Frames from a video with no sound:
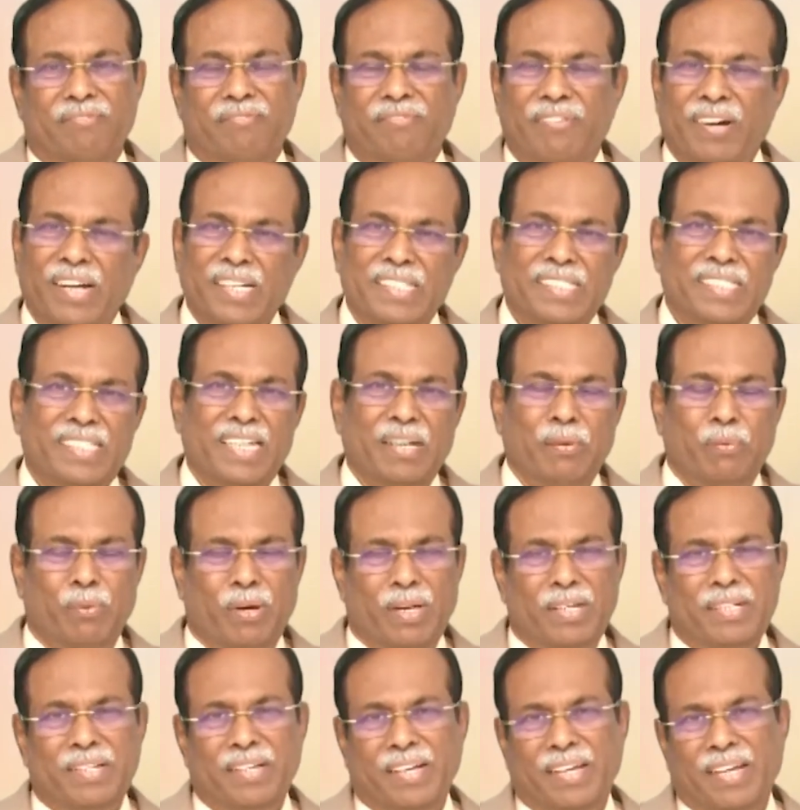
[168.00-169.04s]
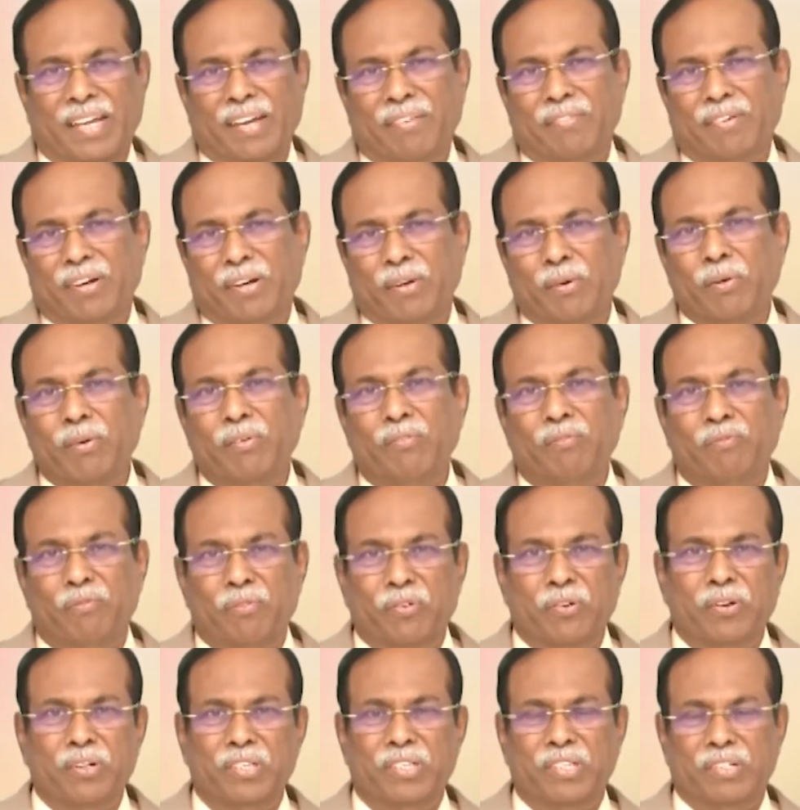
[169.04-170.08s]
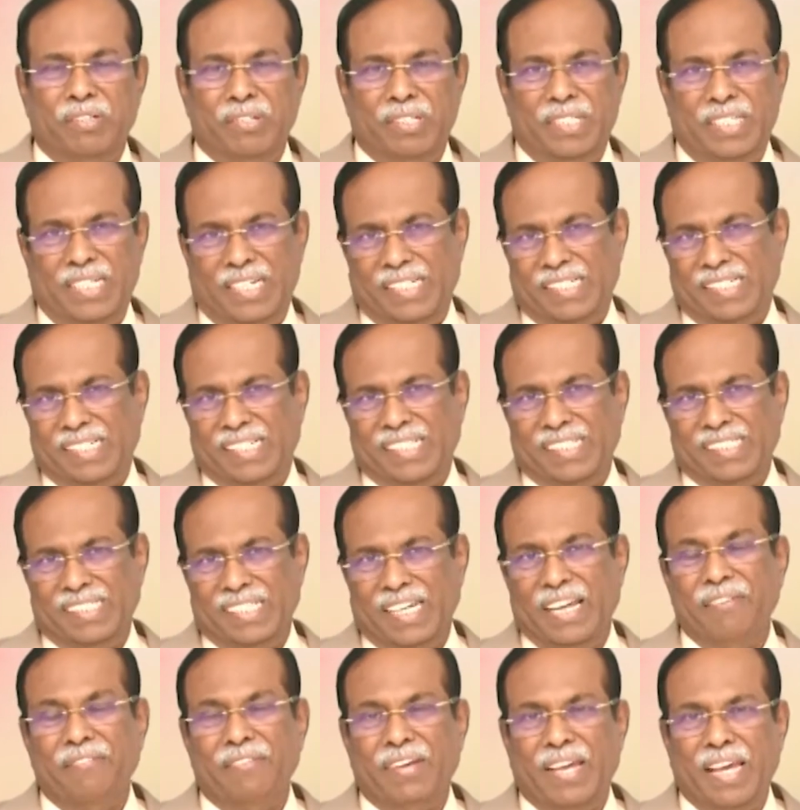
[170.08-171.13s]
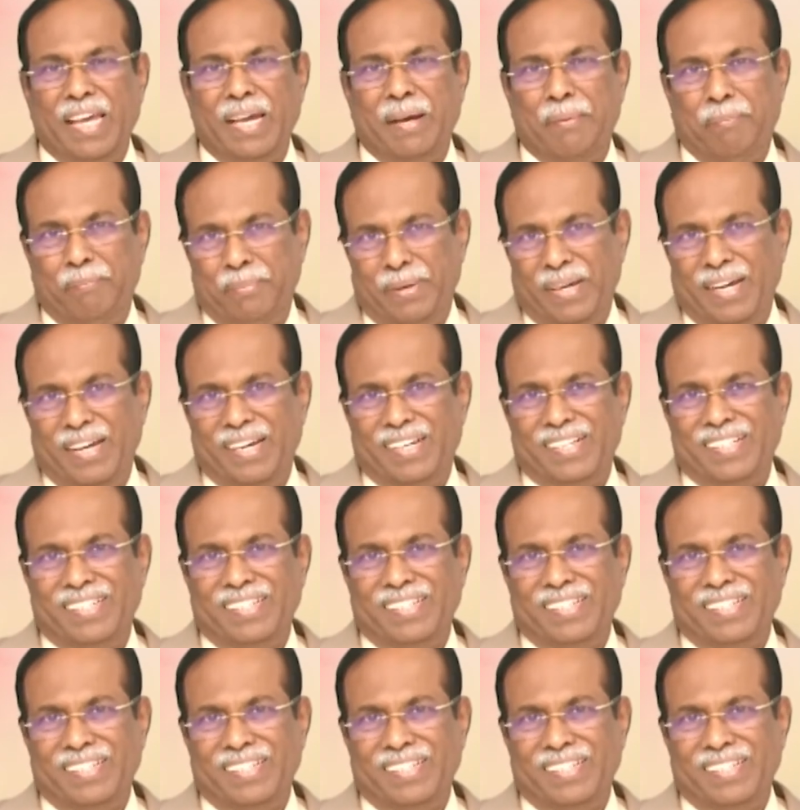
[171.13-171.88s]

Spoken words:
First he wanted to give a good food to Jesus if he appeared.